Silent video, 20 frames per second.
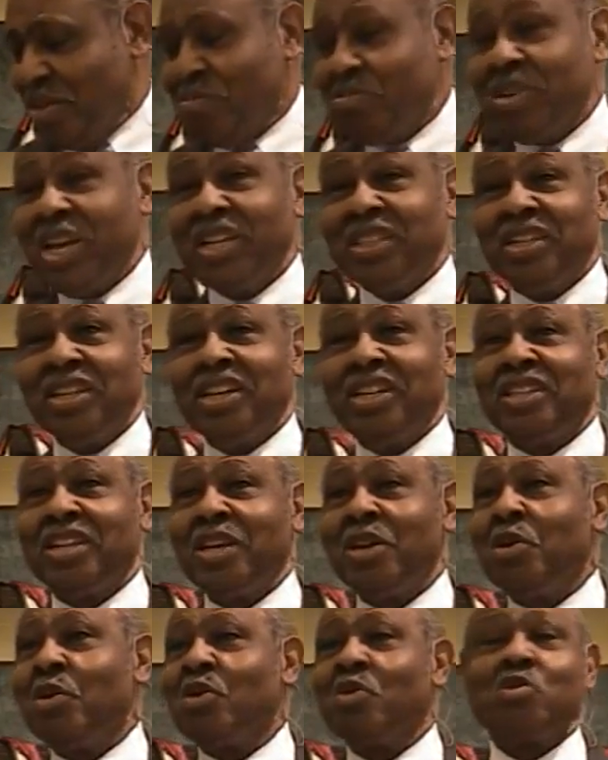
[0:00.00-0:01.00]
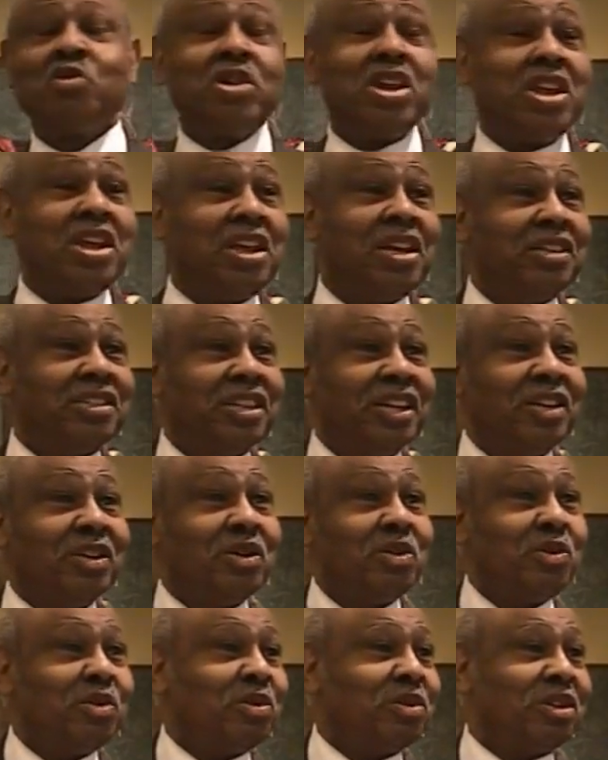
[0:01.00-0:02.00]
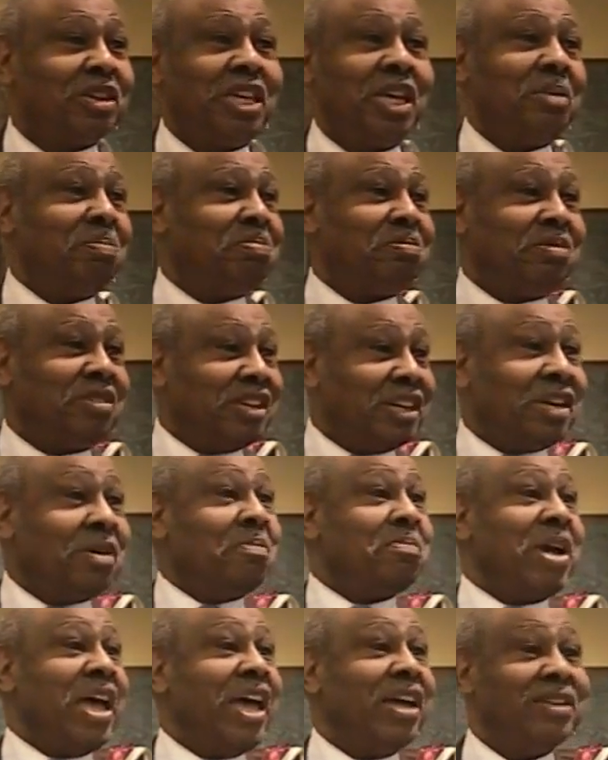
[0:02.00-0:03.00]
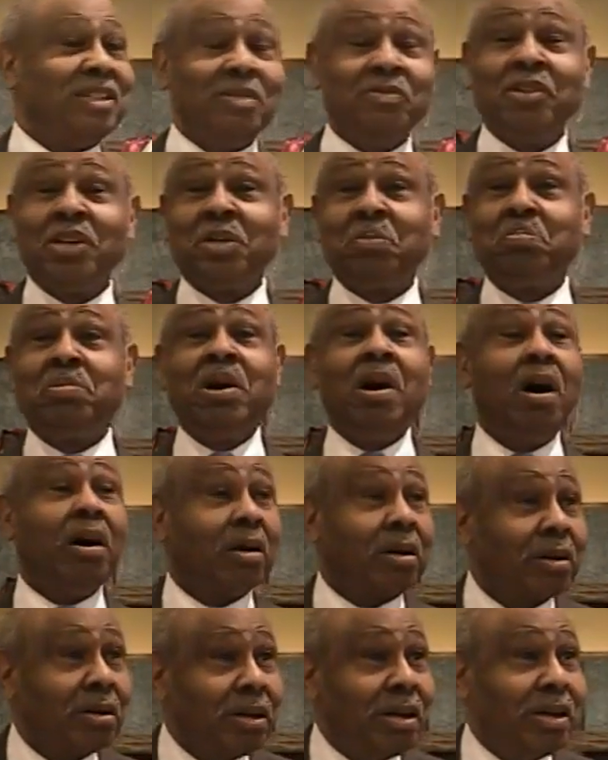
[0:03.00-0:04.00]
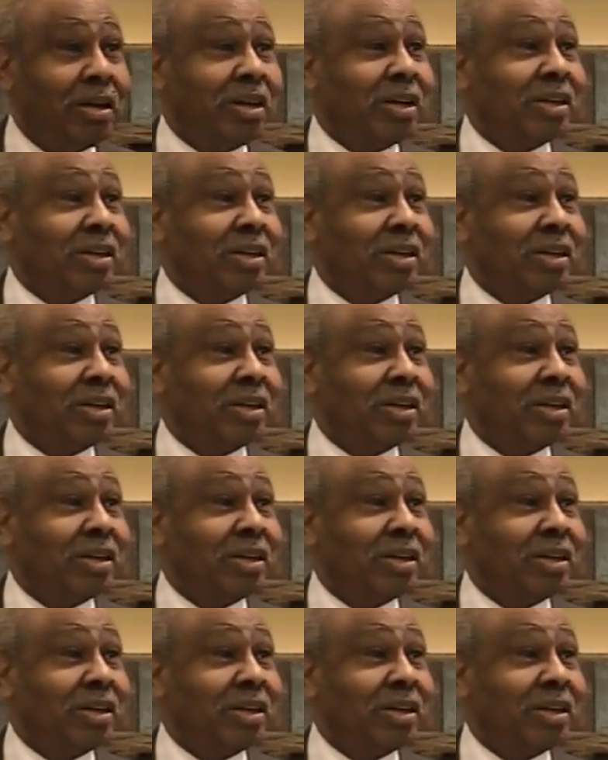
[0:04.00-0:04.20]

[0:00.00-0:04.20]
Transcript: Blessed is he who reads and who keeps the command of this book.